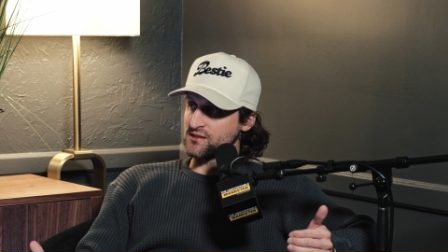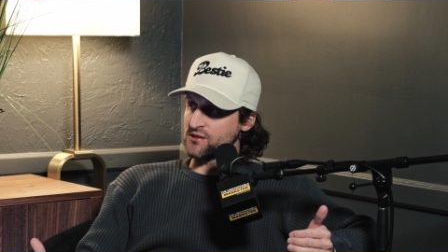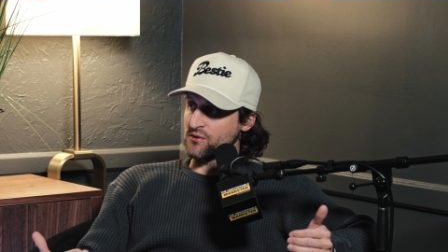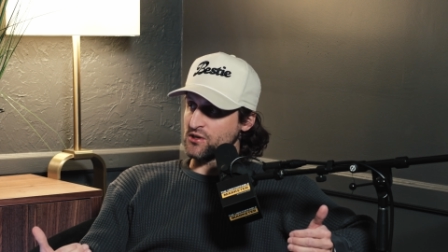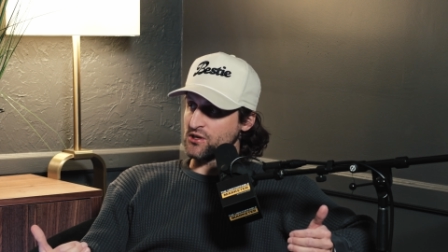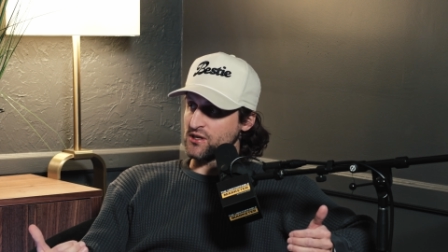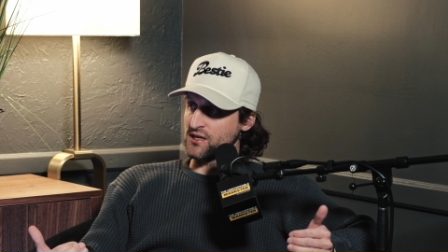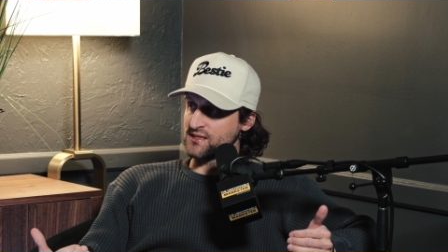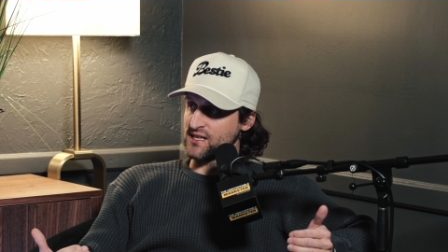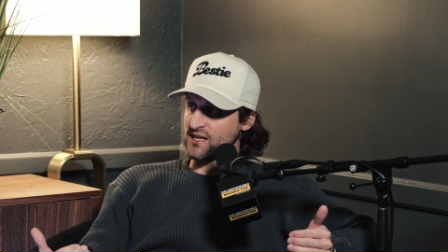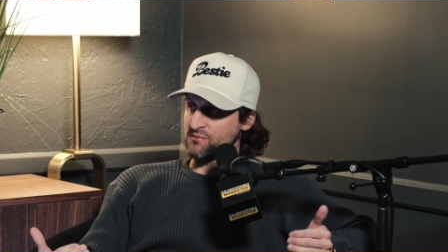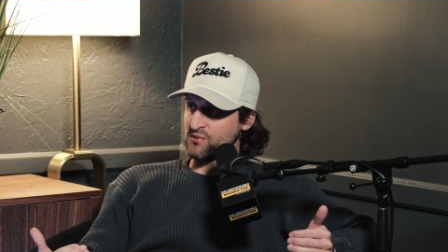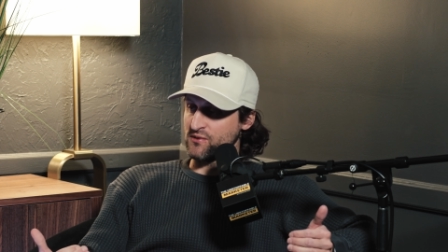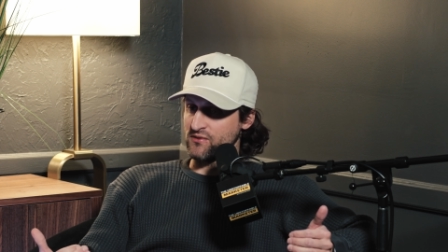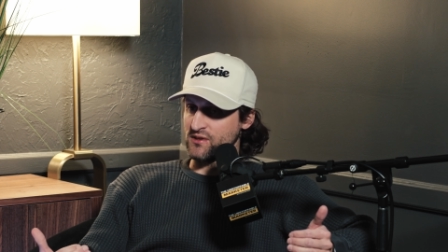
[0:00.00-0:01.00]
So a good
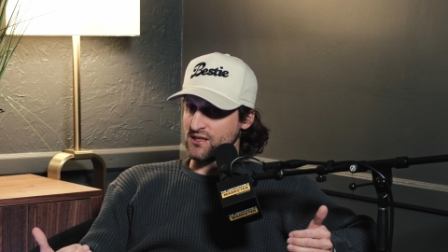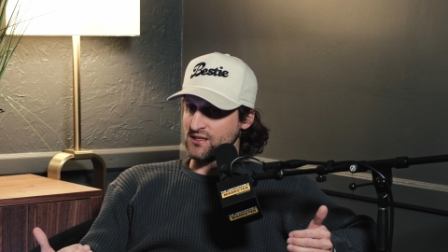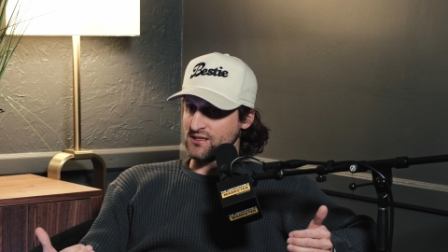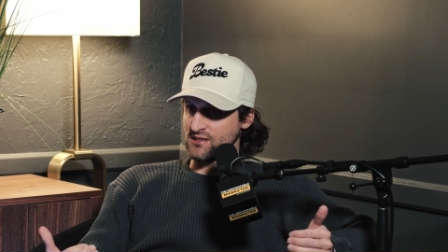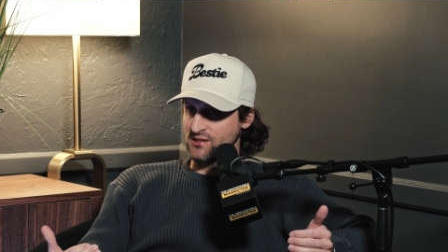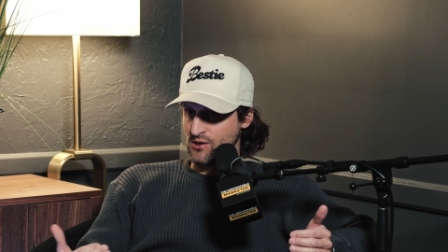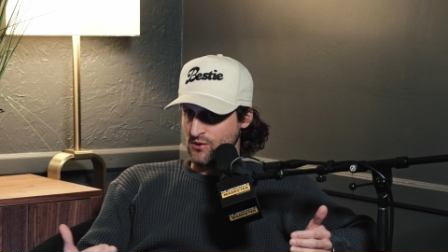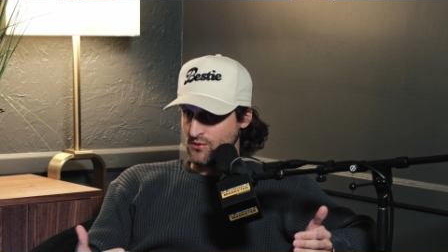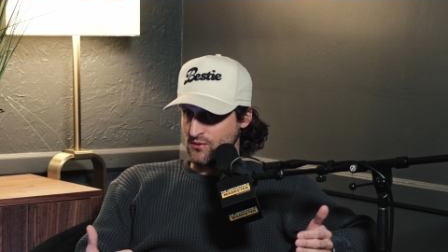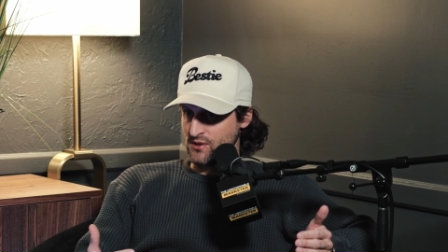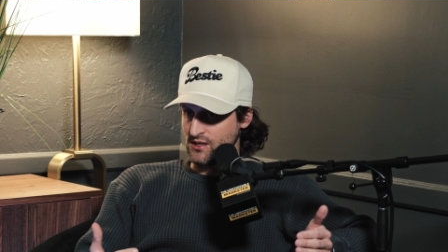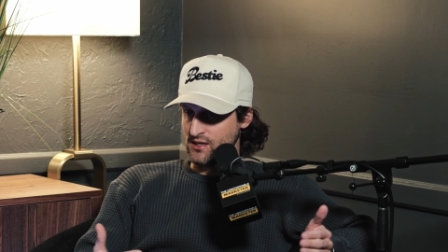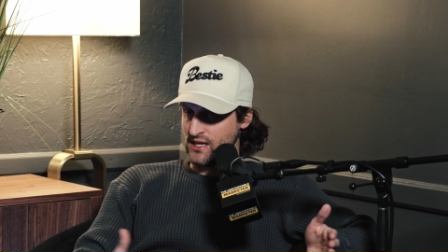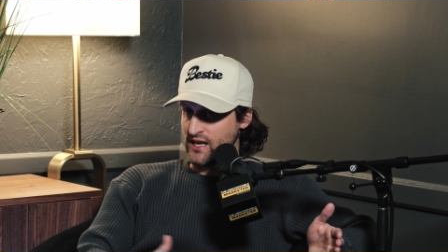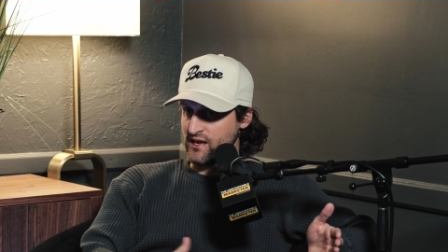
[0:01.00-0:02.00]
example of this is go
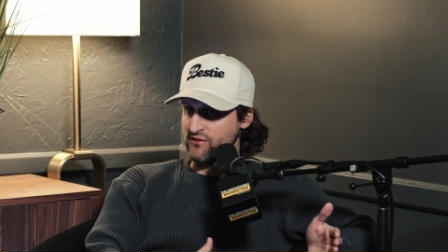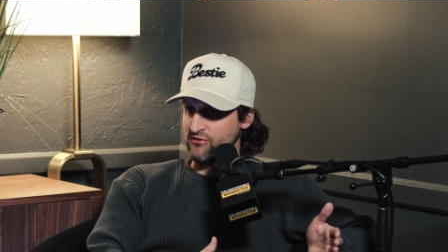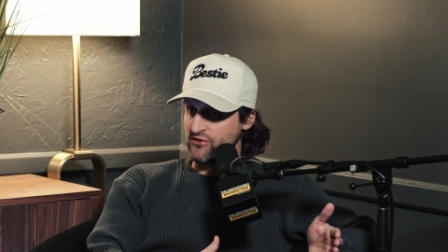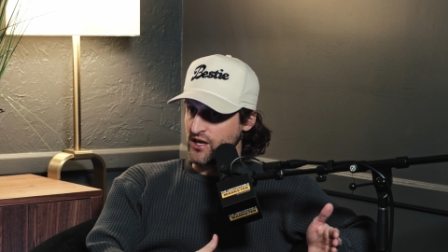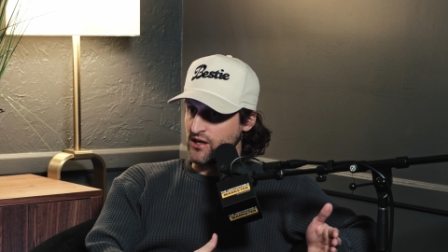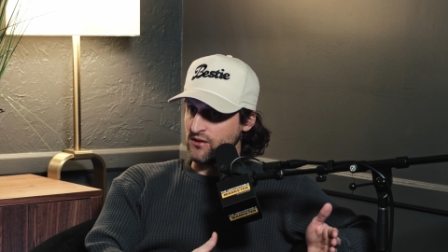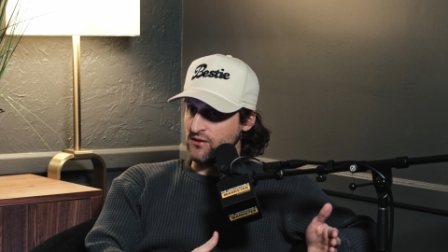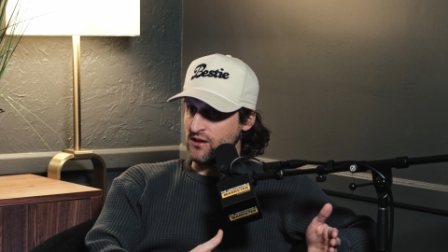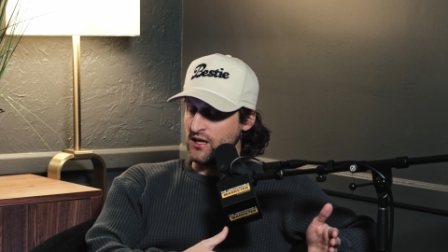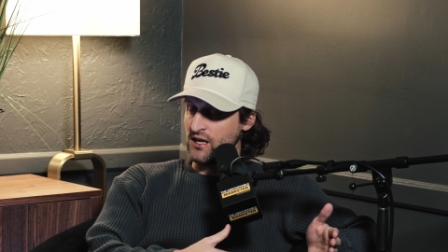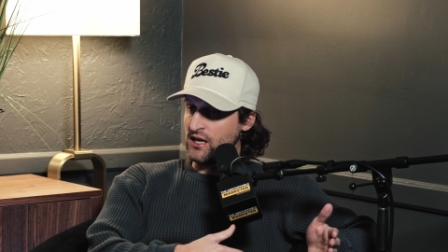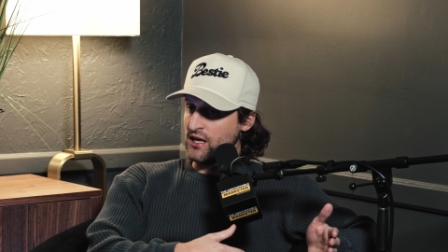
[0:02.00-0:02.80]
in the NFL.